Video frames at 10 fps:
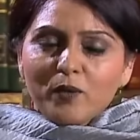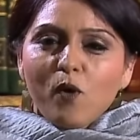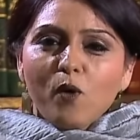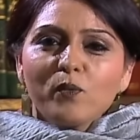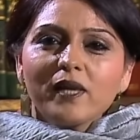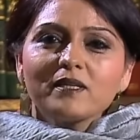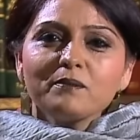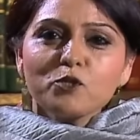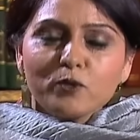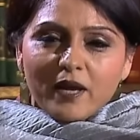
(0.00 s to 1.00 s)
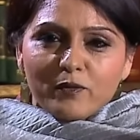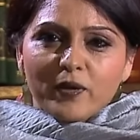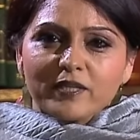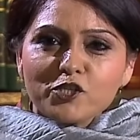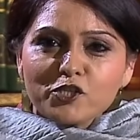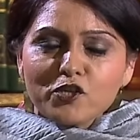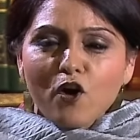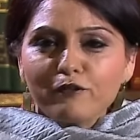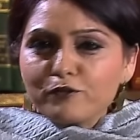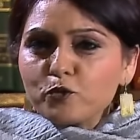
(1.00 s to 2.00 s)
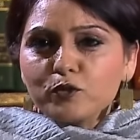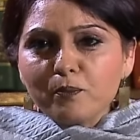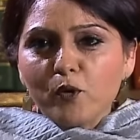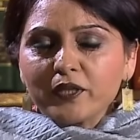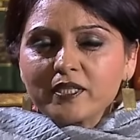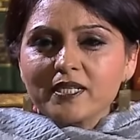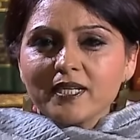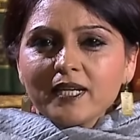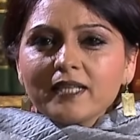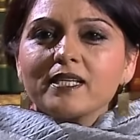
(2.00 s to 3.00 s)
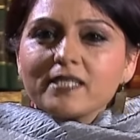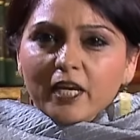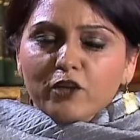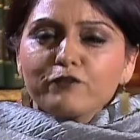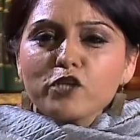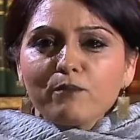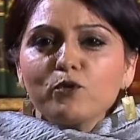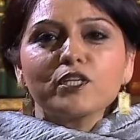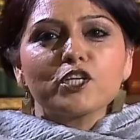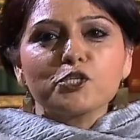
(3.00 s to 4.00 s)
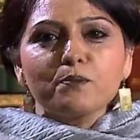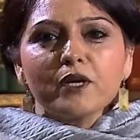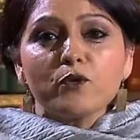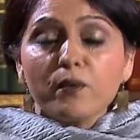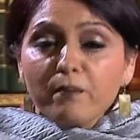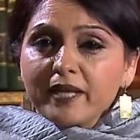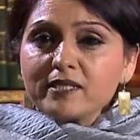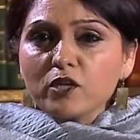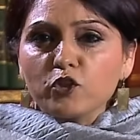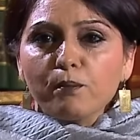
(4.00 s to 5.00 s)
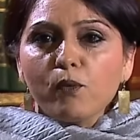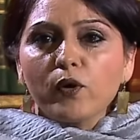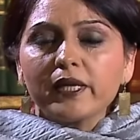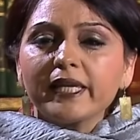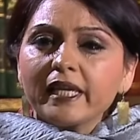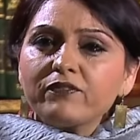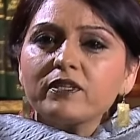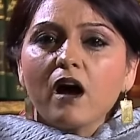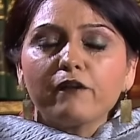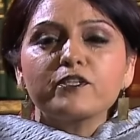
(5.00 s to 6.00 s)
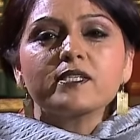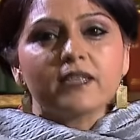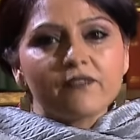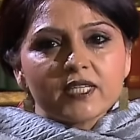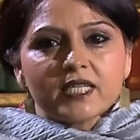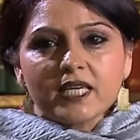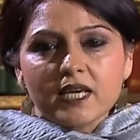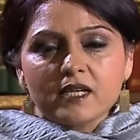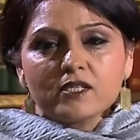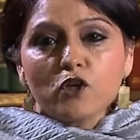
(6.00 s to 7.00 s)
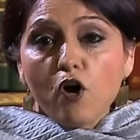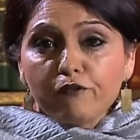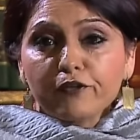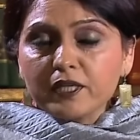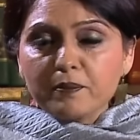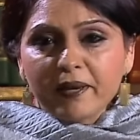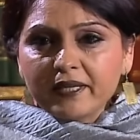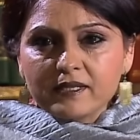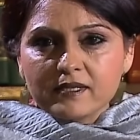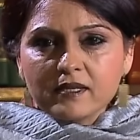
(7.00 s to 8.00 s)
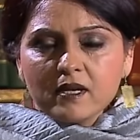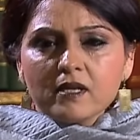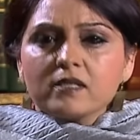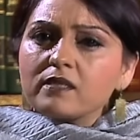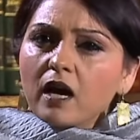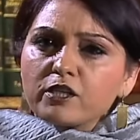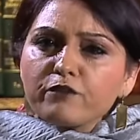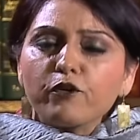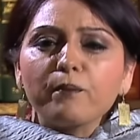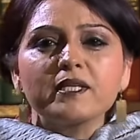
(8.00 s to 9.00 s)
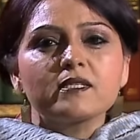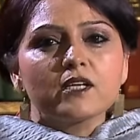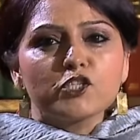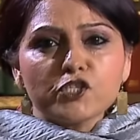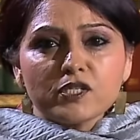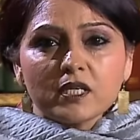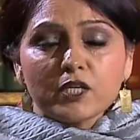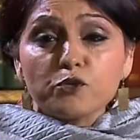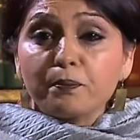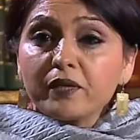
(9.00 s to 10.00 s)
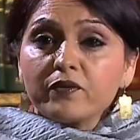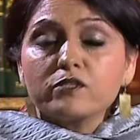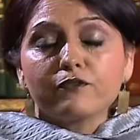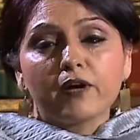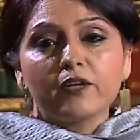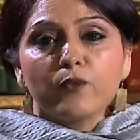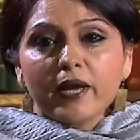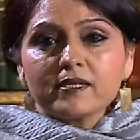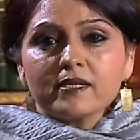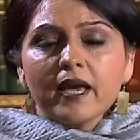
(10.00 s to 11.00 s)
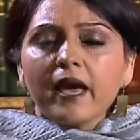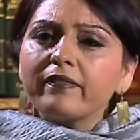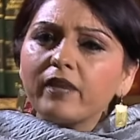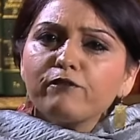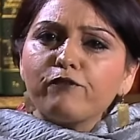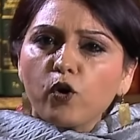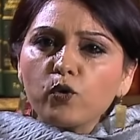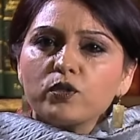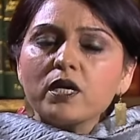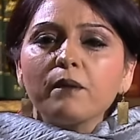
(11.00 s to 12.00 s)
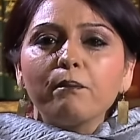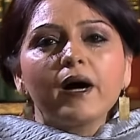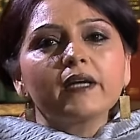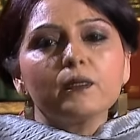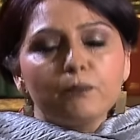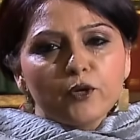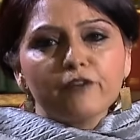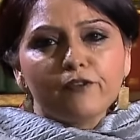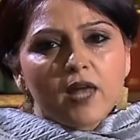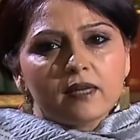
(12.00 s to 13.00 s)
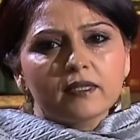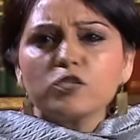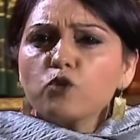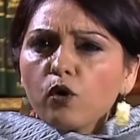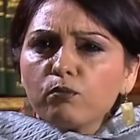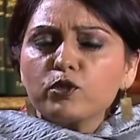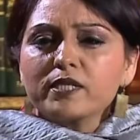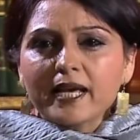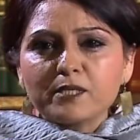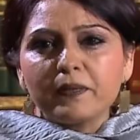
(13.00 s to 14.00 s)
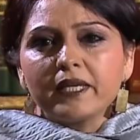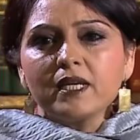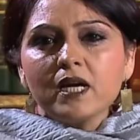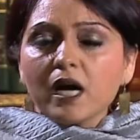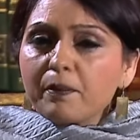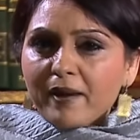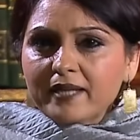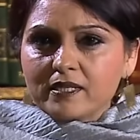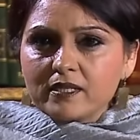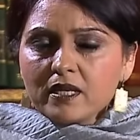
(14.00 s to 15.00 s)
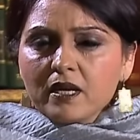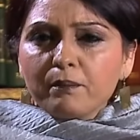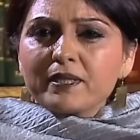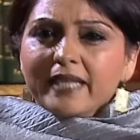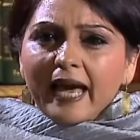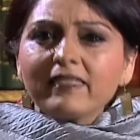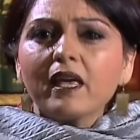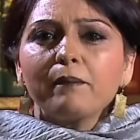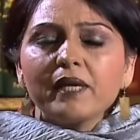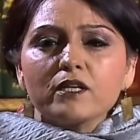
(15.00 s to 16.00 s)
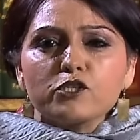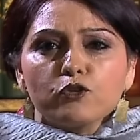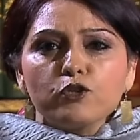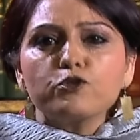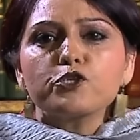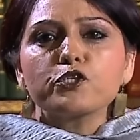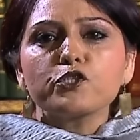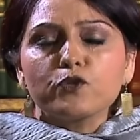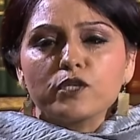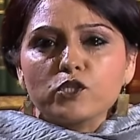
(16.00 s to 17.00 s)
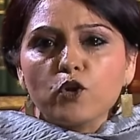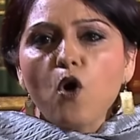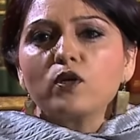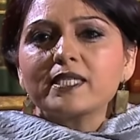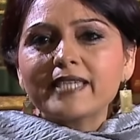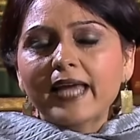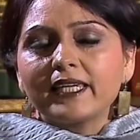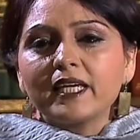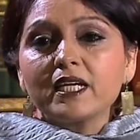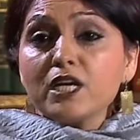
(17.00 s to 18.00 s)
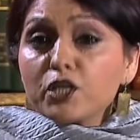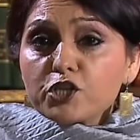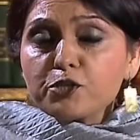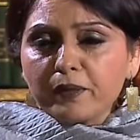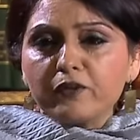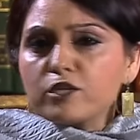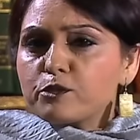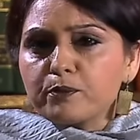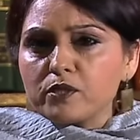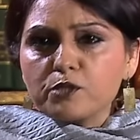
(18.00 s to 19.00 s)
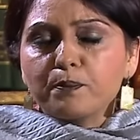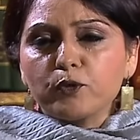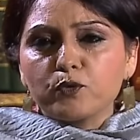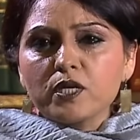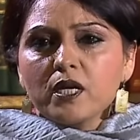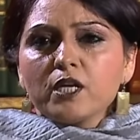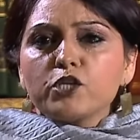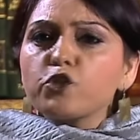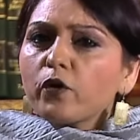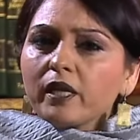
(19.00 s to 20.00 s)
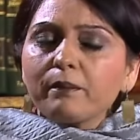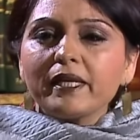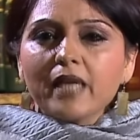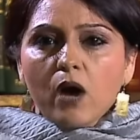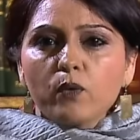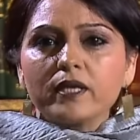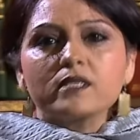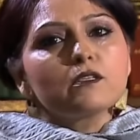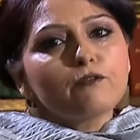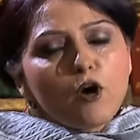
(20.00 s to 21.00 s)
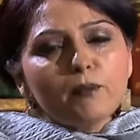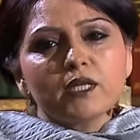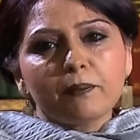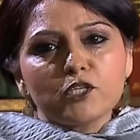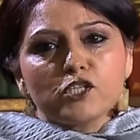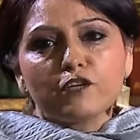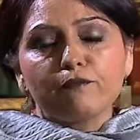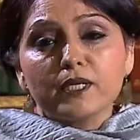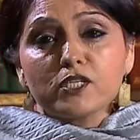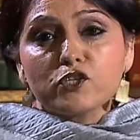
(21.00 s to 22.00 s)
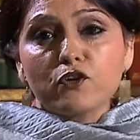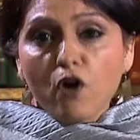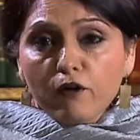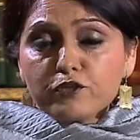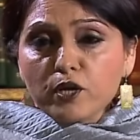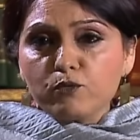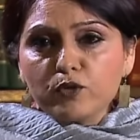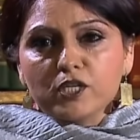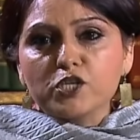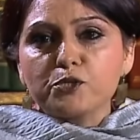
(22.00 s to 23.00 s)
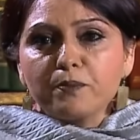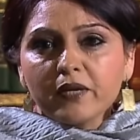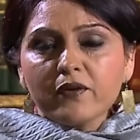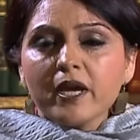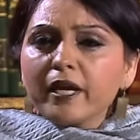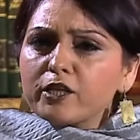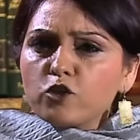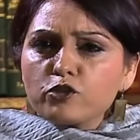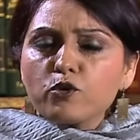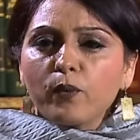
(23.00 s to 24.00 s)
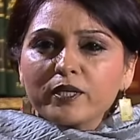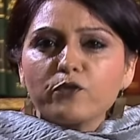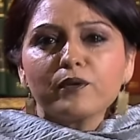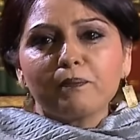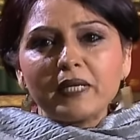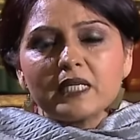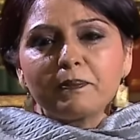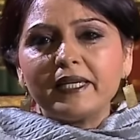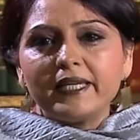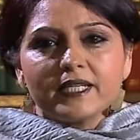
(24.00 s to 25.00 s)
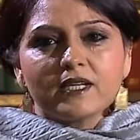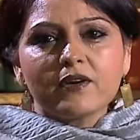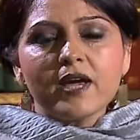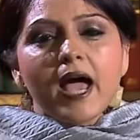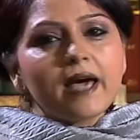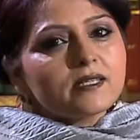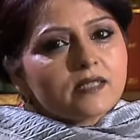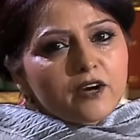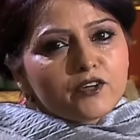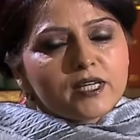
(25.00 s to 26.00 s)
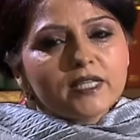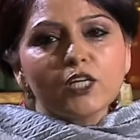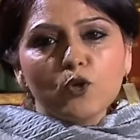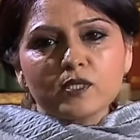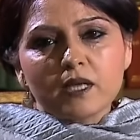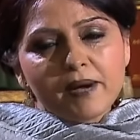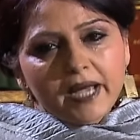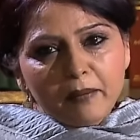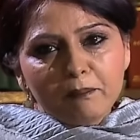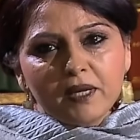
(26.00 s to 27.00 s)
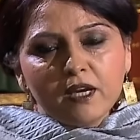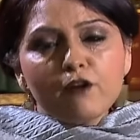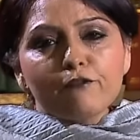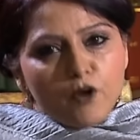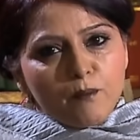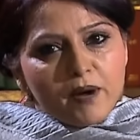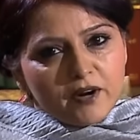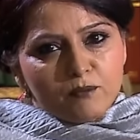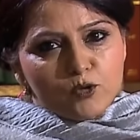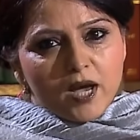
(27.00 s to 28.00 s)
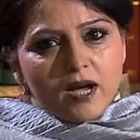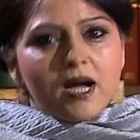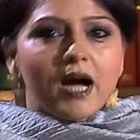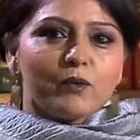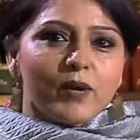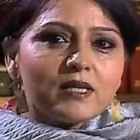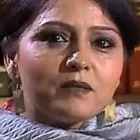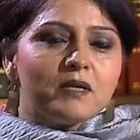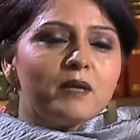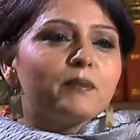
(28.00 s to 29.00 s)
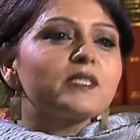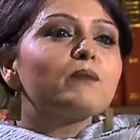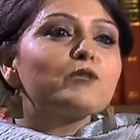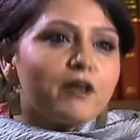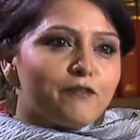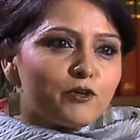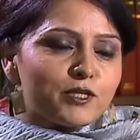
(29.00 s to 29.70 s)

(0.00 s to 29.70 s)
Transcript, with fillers: warm welcome to another edition of To The Point. The state of Jammu and Kashmir remains on the boil even after 70 years of independence, starting from insurgency to periods of unrest and then followed by a brief lull. This almost has been a pattern. But can there be a solution to this long-standing Kashmir dis dispute? Joining me now is the former Deputy Chief Minister of Jammu and Kashmir. He's also a veteran PDP leader and is currently the Lok Sabha MP from Baramulla. I welcome Mr. Muzaffar